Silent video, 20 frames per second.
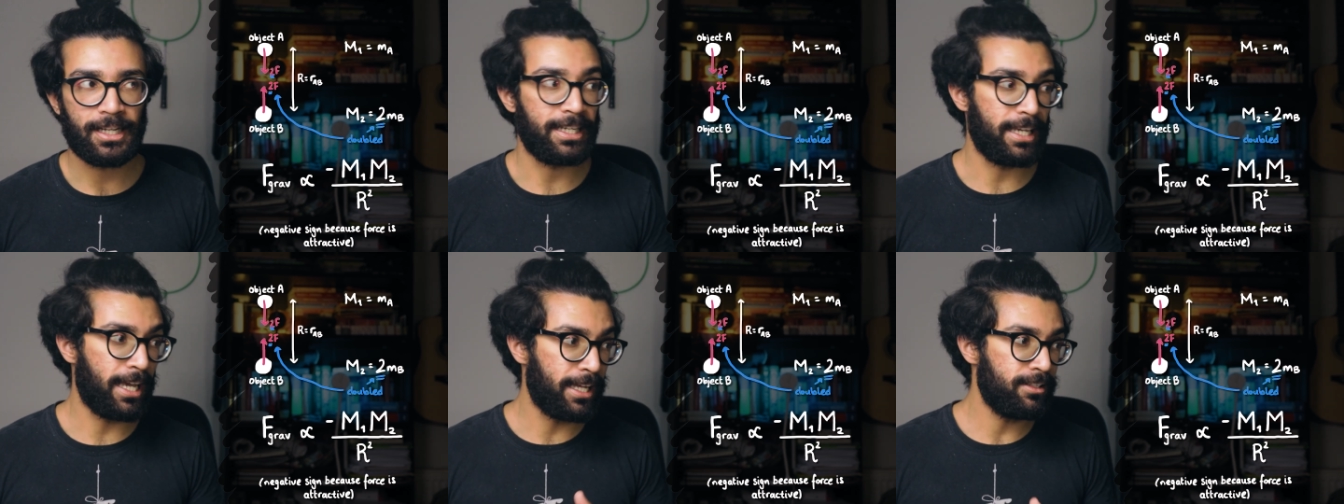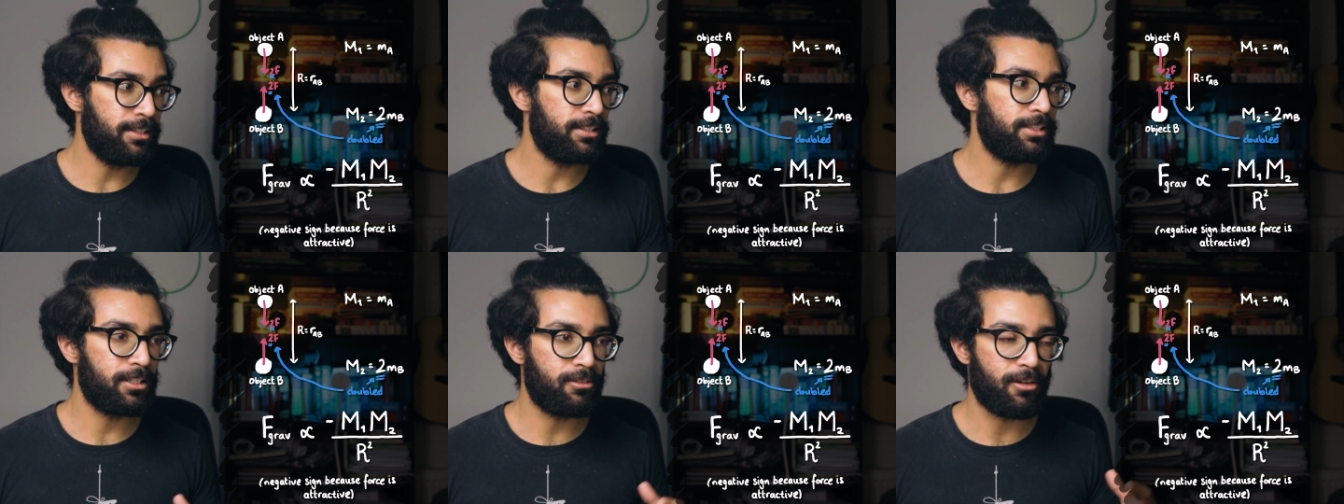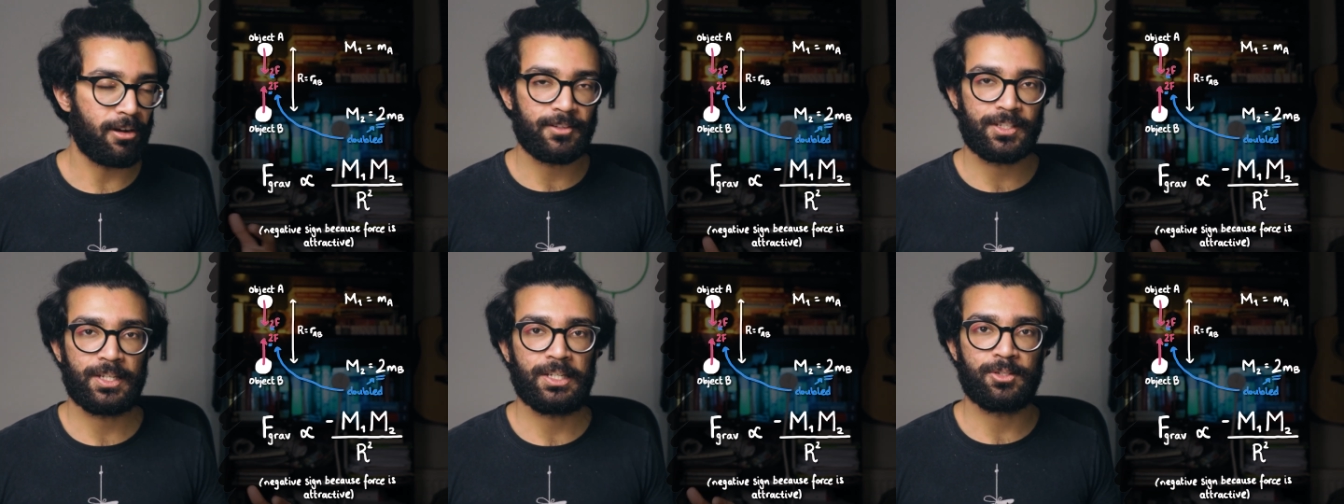again, the
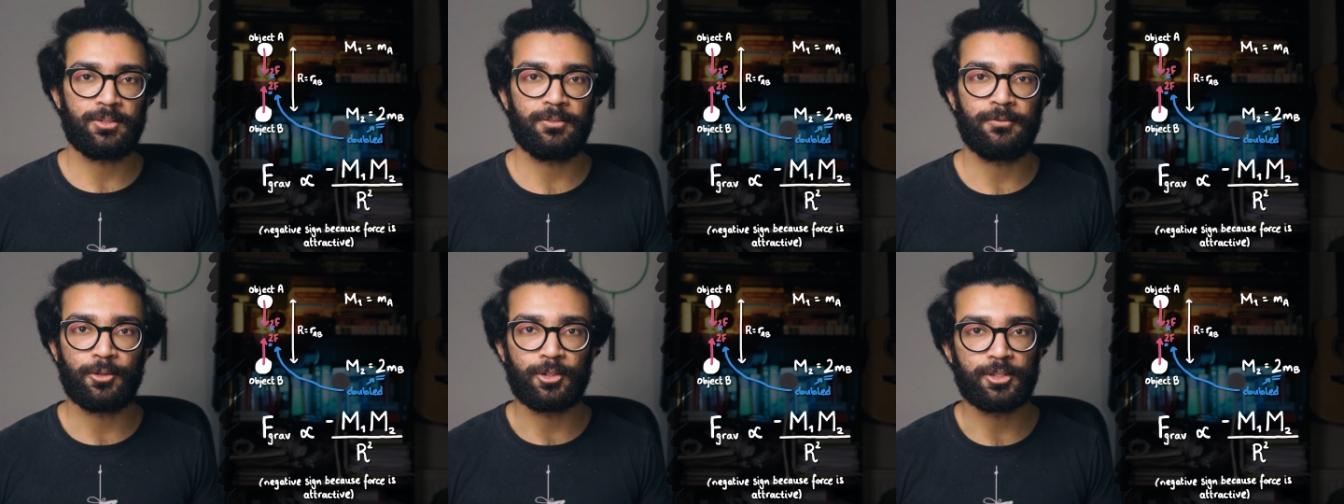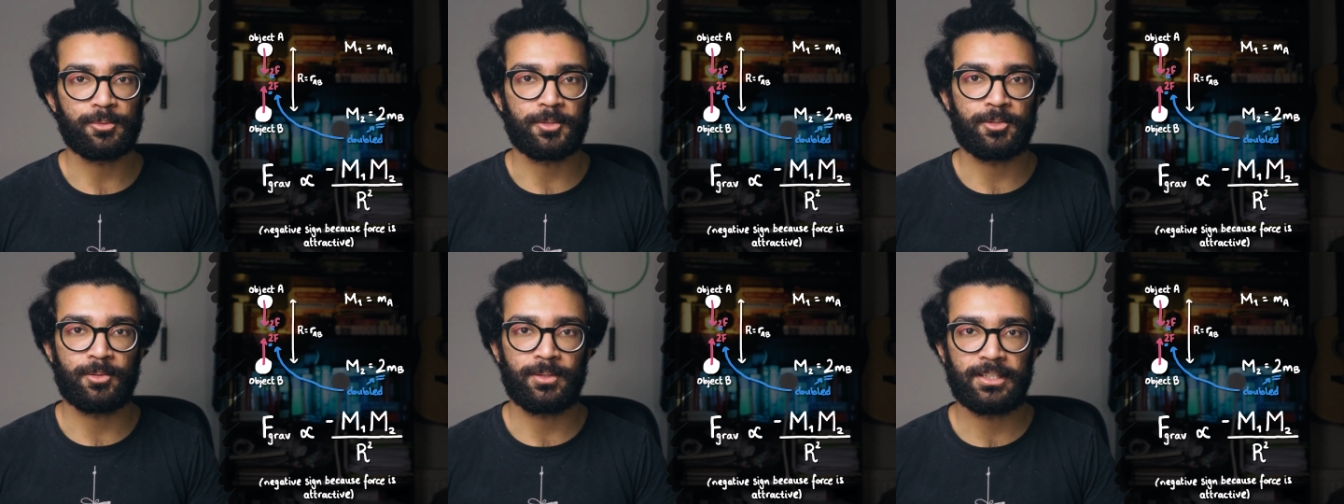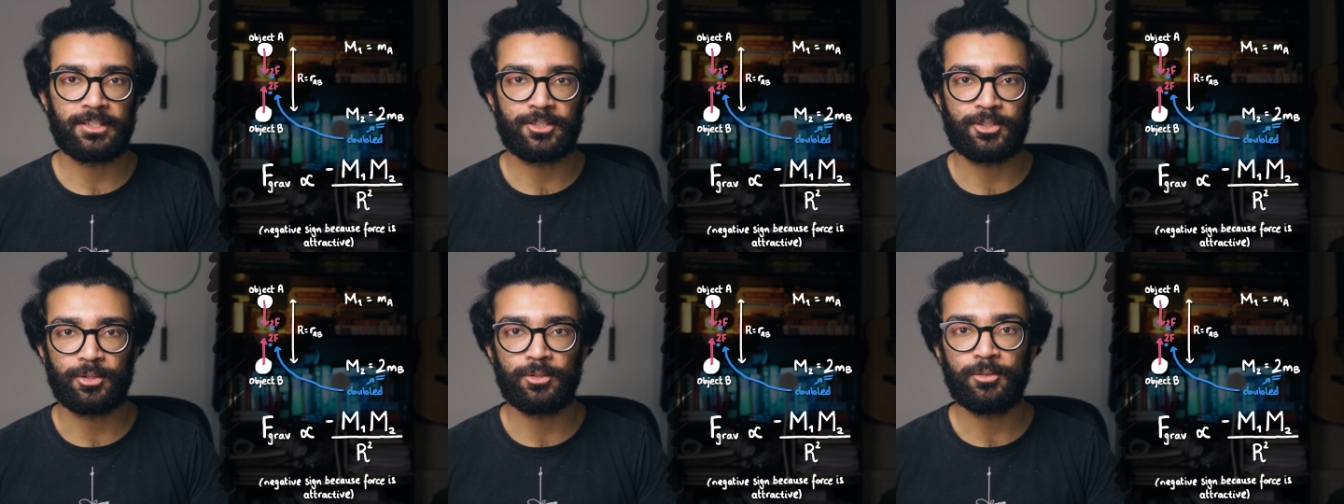gravitational force
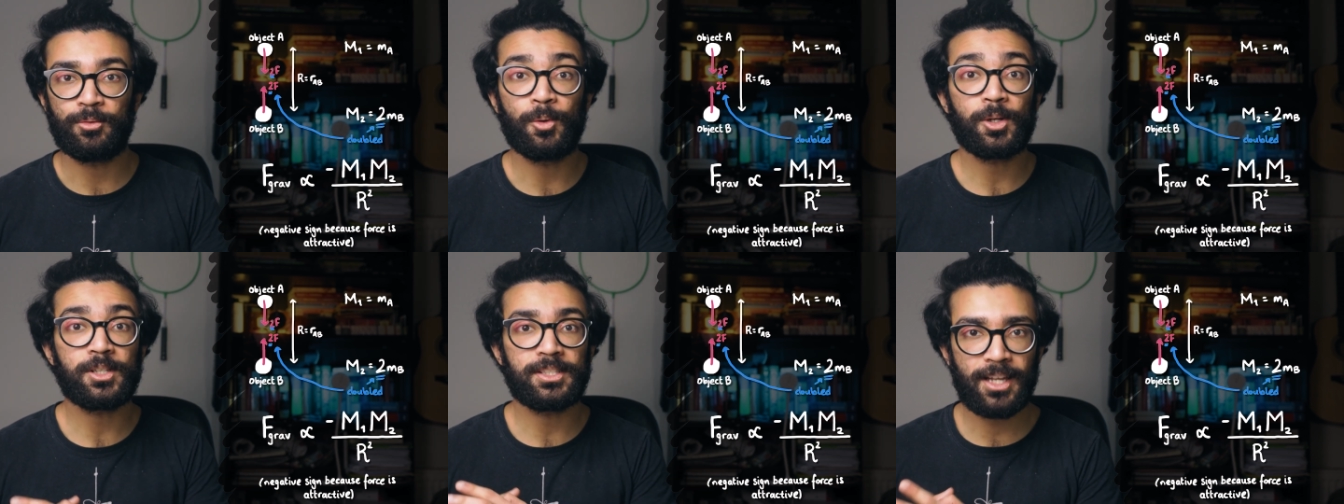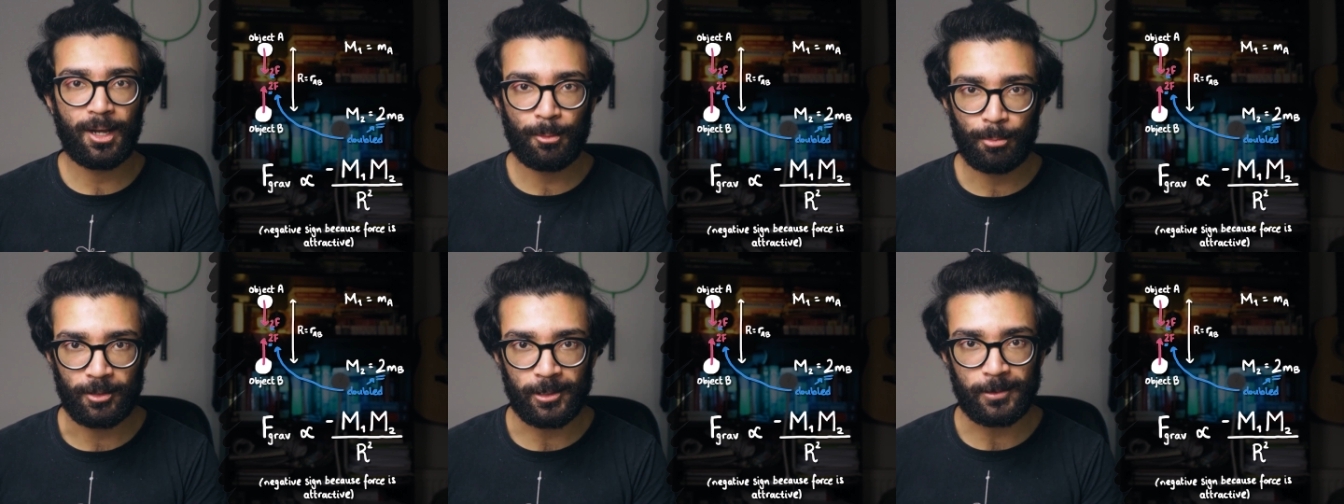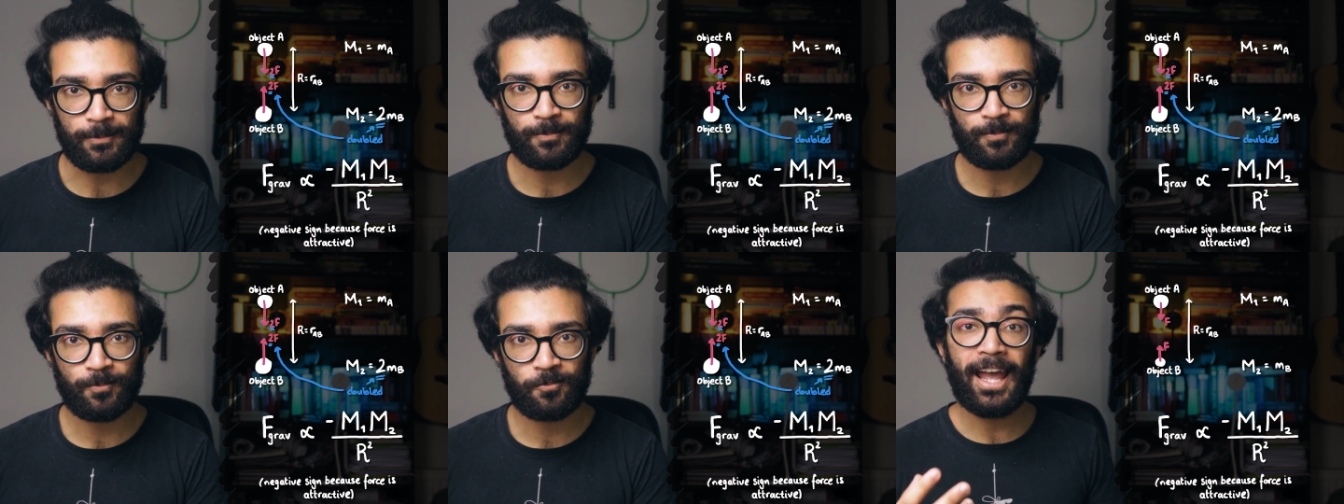between the two would double.